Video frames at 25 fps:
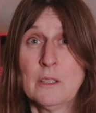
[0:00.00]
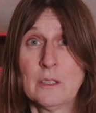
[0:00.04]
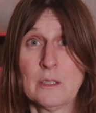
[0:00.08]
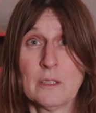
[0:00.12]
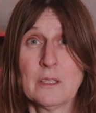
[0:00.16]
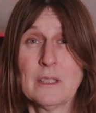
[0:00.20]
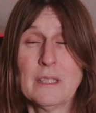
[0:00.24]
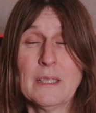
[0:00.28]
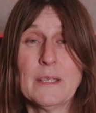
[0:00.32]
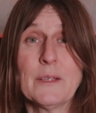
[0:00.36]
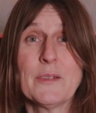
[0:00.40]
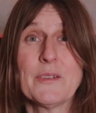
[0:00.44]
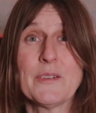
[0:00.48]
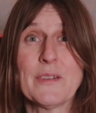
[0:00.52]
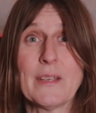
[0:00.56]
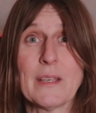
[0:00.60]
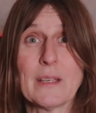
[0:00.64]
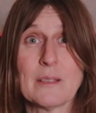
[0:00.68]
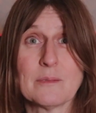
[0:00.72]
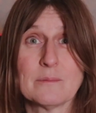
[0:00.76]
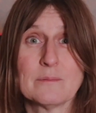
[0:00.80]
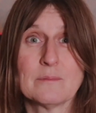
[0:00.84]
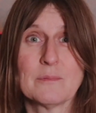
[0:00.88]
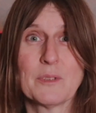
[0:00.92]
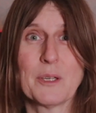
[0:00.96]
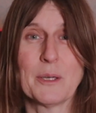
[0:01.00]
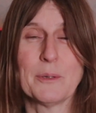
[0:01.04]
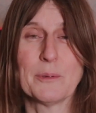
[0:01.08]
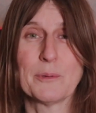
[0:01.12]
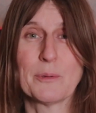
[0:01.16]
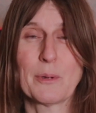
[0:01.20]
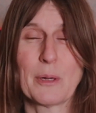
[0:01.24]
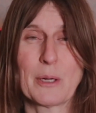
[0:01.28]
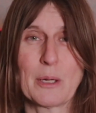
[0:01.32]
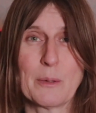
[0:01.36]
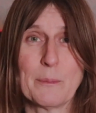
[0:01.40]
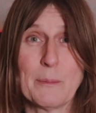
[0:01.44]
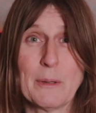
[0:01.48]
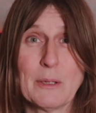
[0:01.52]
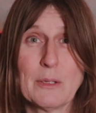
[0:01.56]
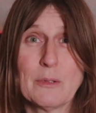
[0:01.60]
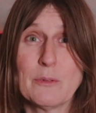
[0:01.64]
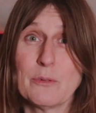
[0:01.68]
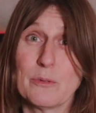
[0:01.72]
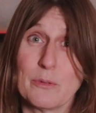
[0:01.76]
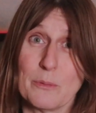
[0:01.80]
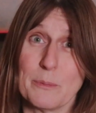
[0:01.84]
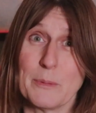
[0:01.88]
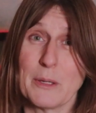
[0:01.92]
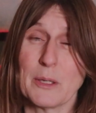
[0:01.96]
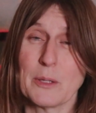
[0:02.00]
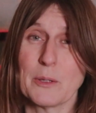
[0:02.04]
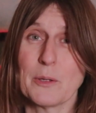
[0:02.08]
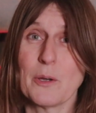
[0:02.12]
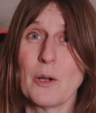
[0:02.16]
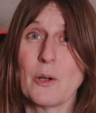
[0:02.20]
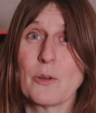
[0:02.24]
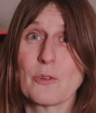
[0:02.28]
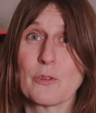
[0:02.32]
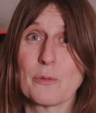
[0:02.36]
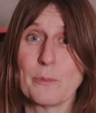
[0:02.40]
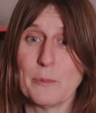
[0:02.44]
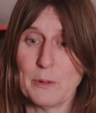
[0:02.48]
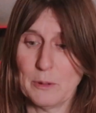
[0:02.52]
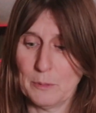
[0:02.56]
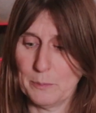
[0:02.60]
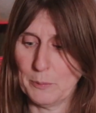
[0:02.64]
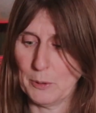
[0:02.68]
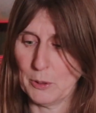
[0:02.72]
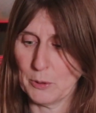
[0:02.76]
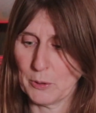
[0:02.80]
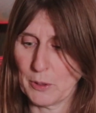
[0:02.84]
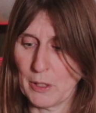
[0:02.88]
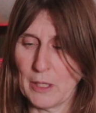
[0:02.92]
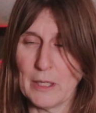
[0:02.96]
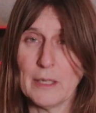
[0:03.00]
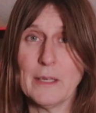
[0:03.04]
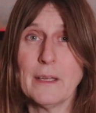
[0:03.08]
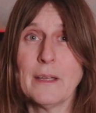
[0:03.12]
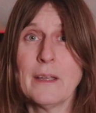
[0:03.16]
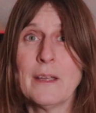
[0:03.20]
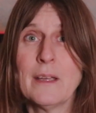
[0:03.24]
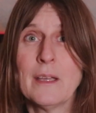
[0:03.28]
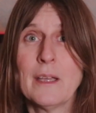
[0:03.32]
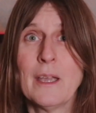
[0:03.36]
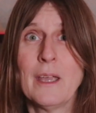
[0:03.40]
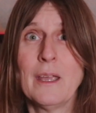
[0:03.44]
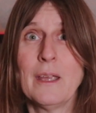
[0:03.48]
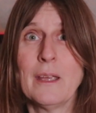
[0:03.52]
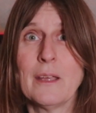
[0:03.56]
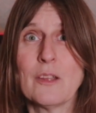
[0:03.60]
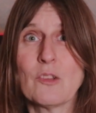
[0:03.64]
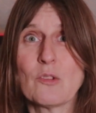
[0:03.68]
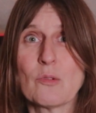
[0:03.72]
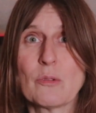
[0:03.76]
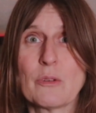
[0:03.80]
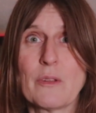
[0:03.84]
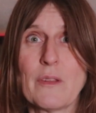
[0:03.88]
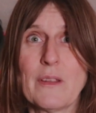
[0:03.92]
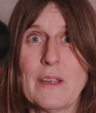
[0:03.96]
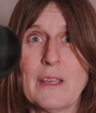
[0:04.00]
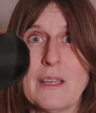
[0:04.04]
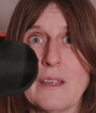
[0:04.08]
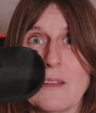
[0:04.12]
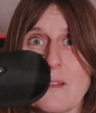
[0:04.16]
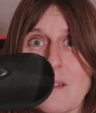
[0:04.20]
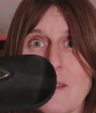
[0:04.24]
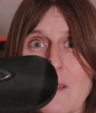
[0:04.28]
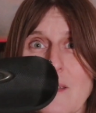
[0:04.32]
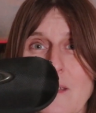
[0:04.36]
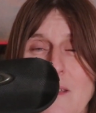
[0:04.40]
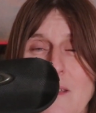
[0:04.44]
next thing I would recommend for my Osmo Pocket is one of these.